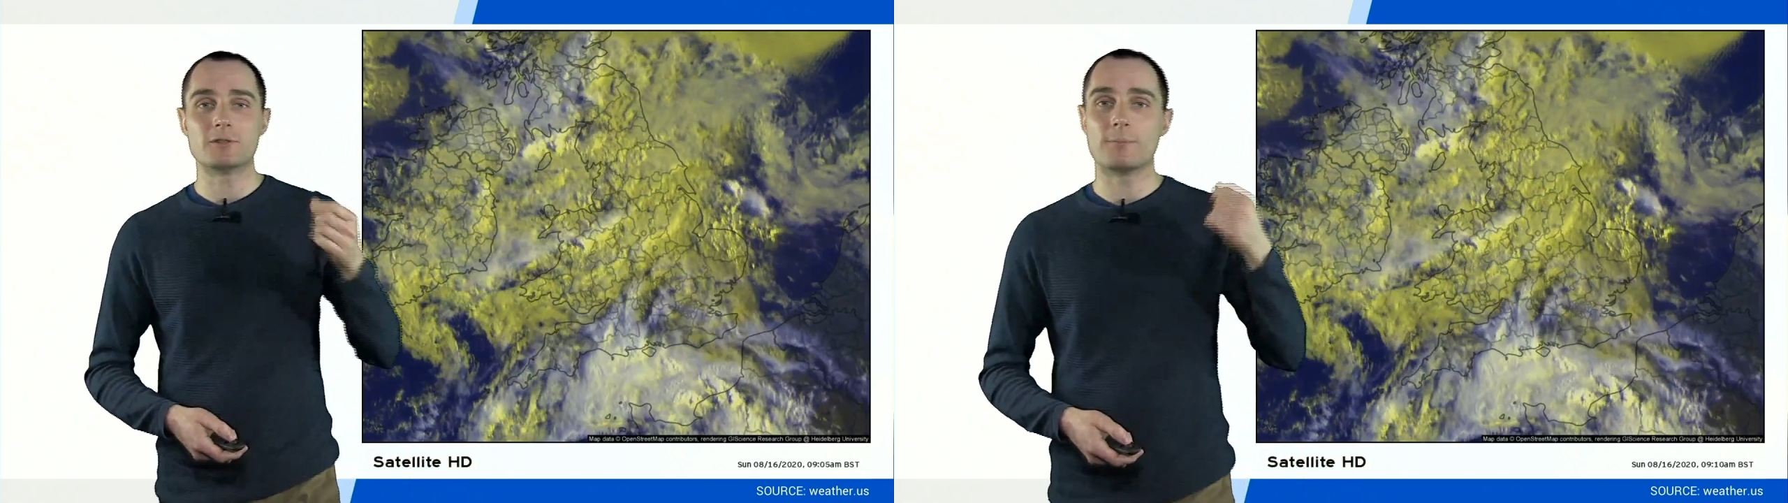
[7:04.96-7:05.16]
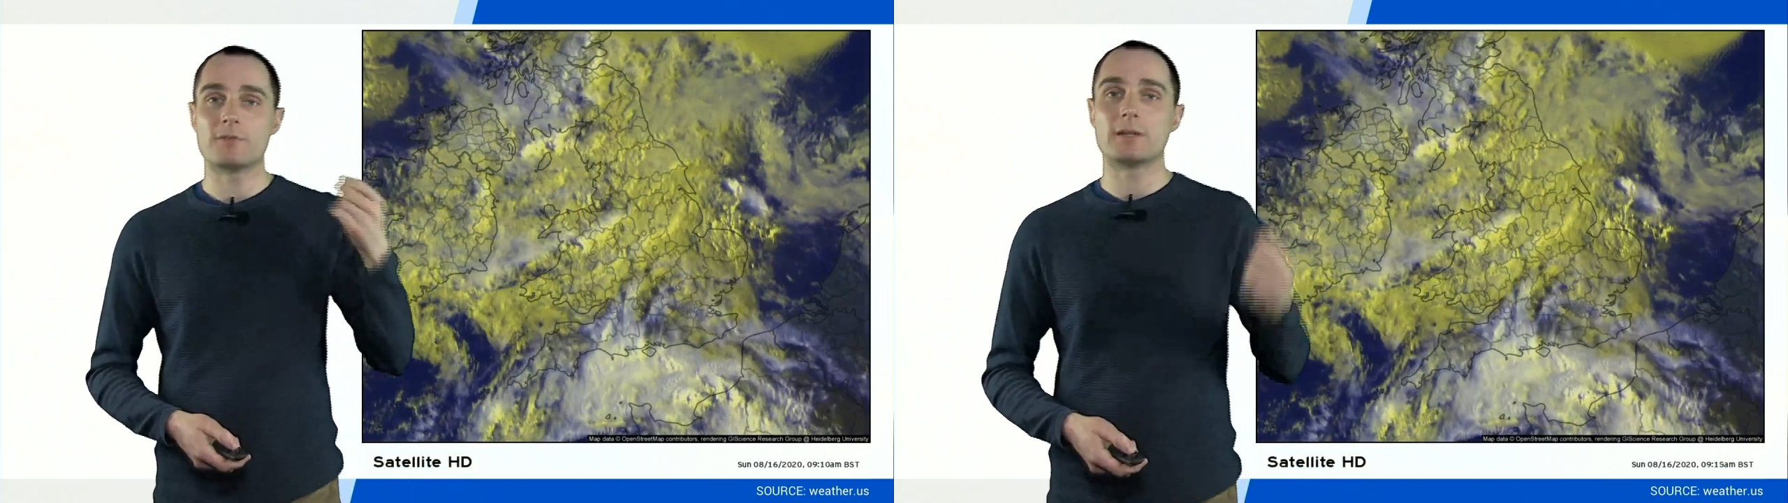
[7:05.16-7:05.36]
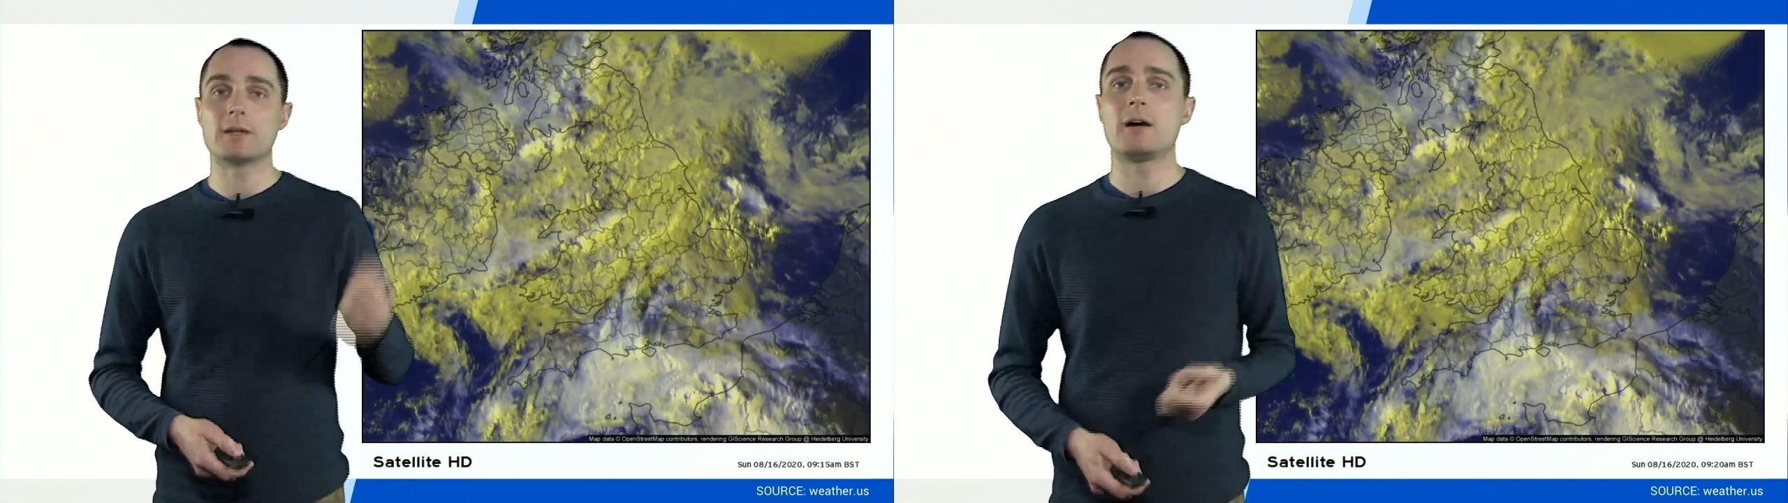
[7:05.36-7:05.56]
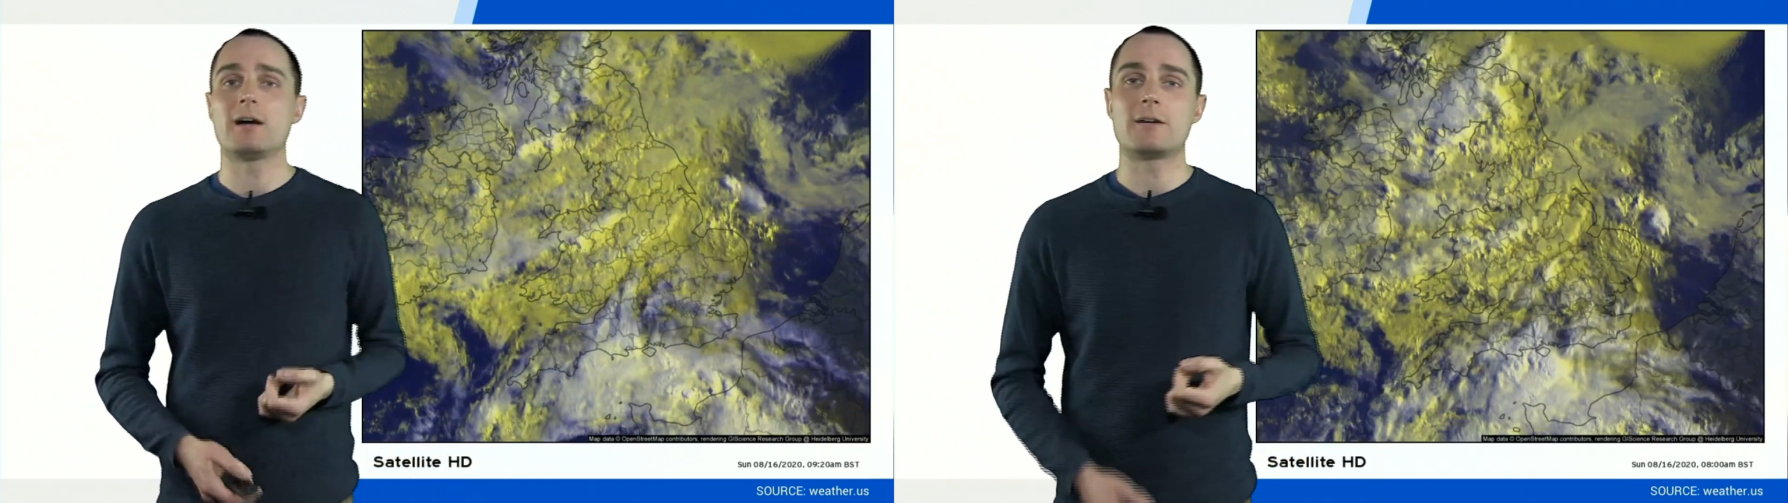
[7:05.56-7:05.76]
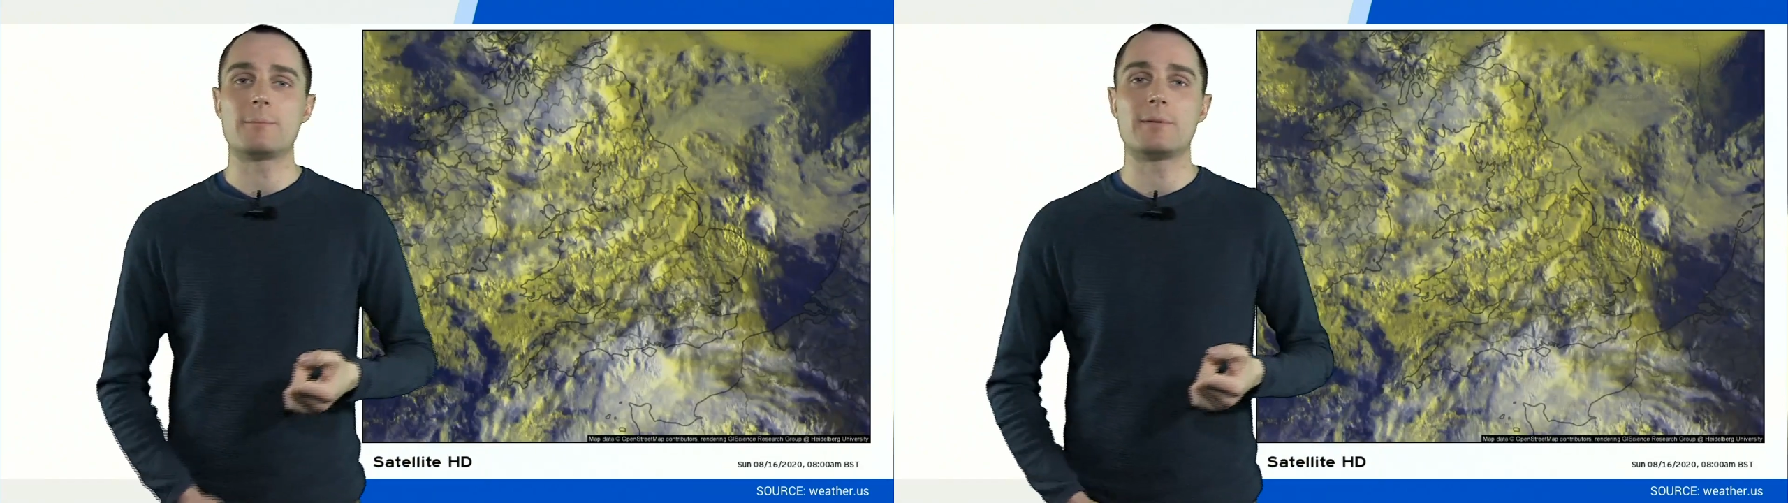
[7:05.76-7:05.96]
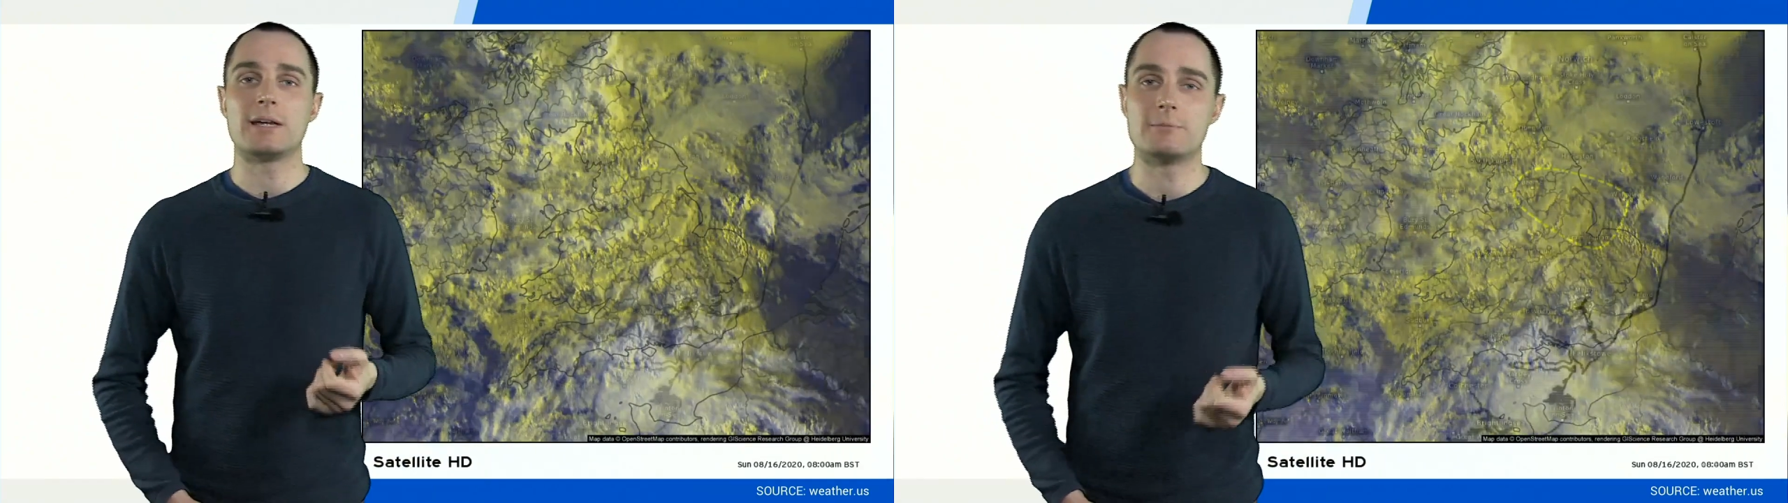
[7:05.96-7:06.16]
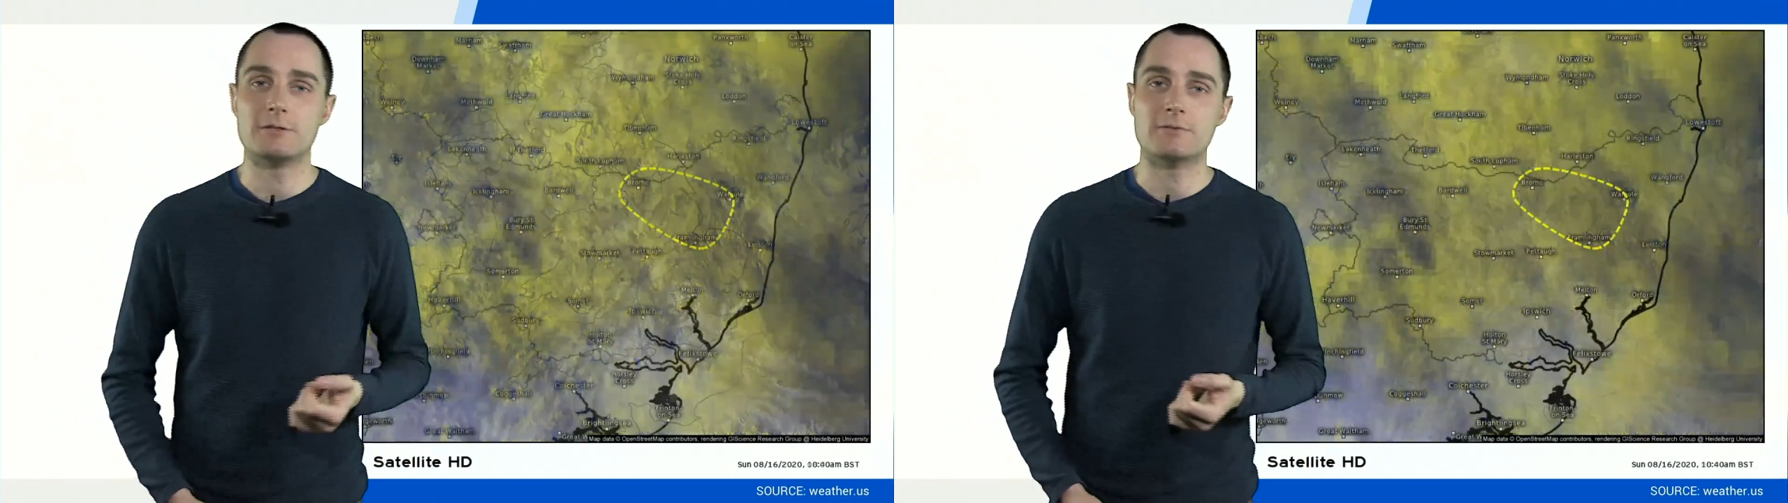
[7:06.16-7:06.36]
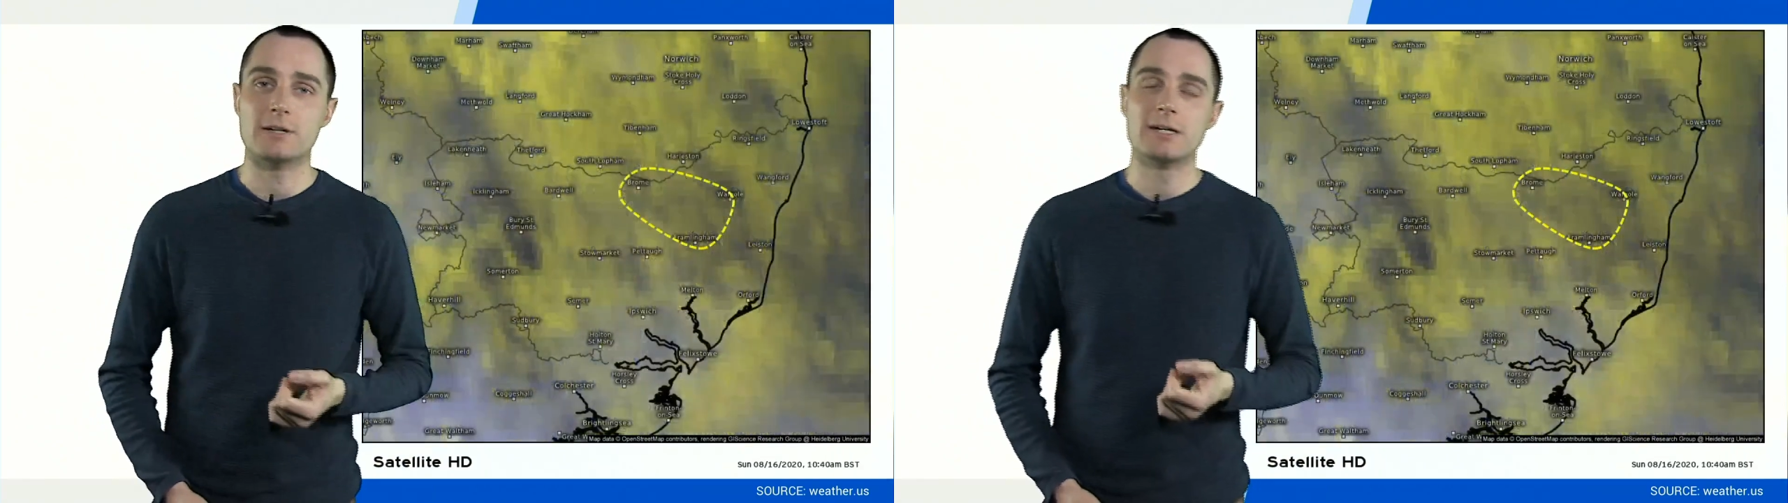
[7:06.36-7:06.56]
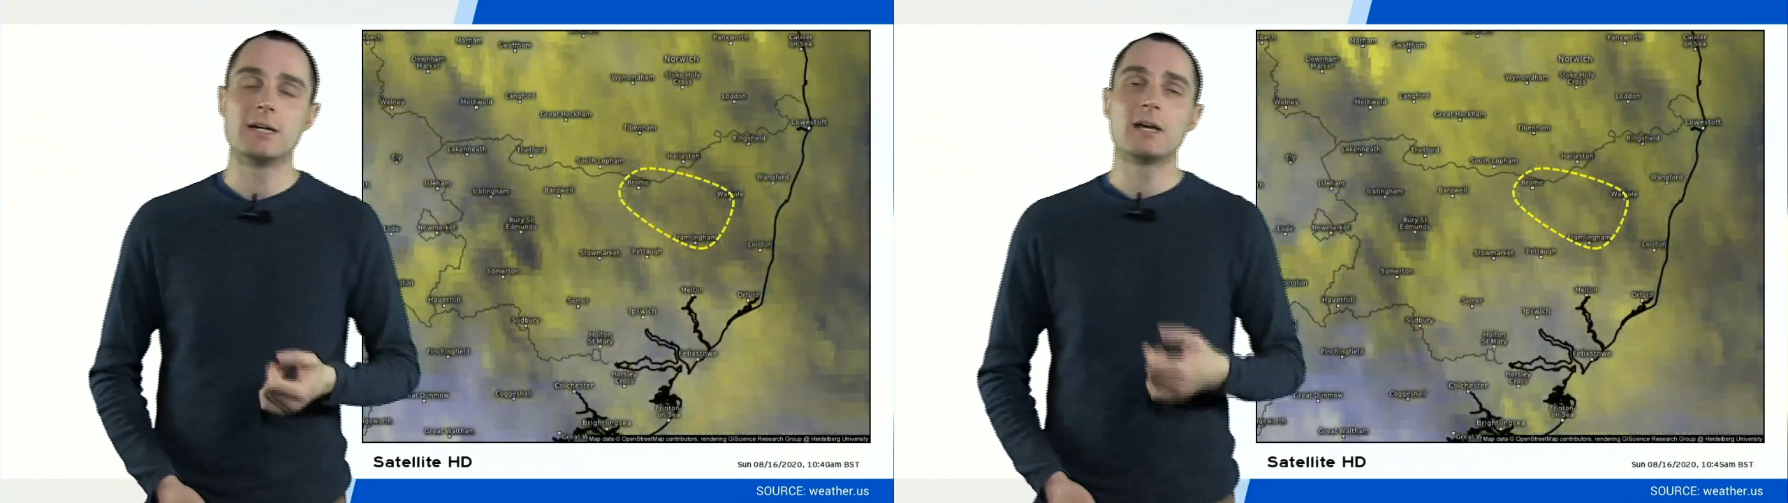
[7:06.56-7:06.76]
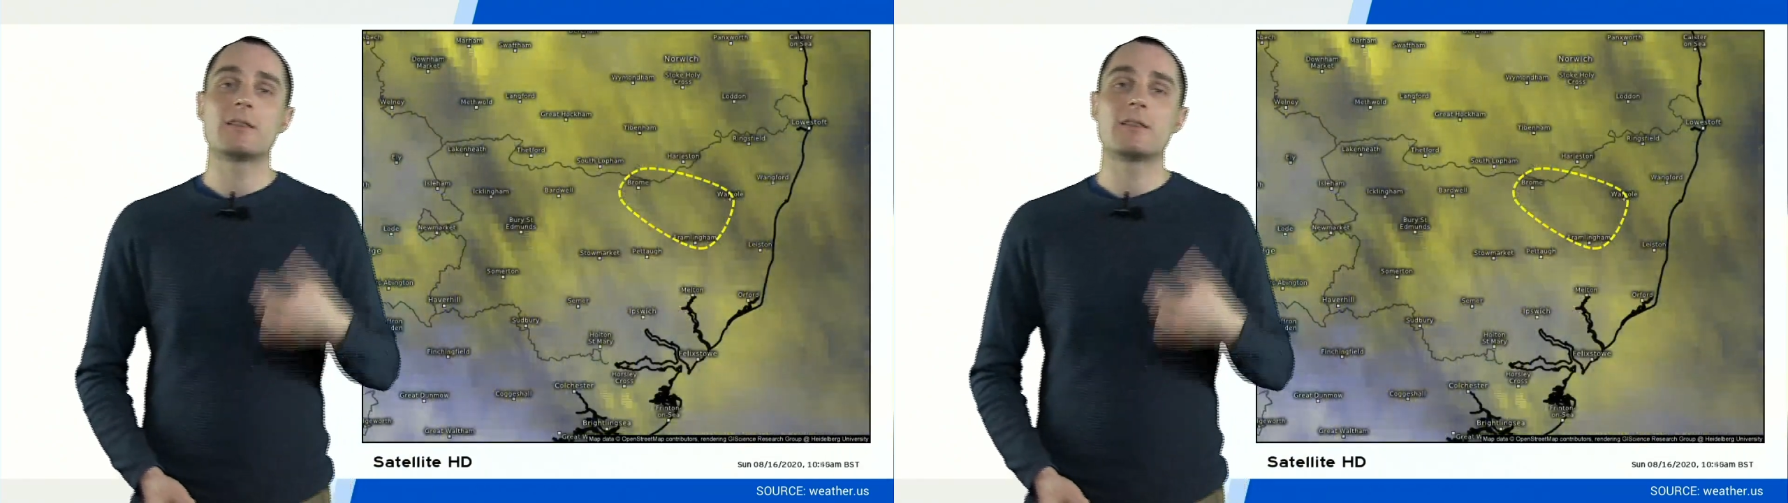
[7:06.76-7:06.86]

something higher up in the atmosphere